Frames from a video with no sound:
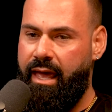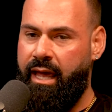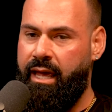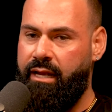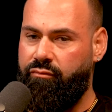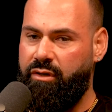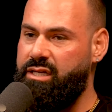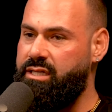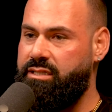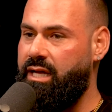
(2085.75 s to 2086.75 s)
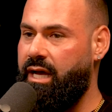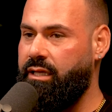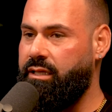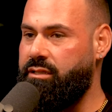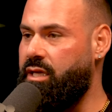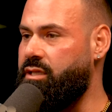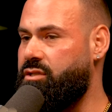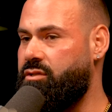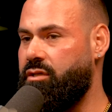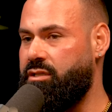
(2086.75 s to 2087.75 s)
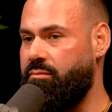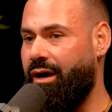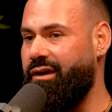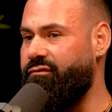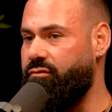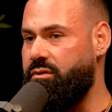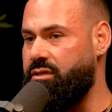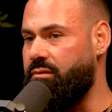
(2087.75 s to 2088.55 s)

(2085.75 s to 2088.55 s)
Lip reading: And really it's not. It's about influence and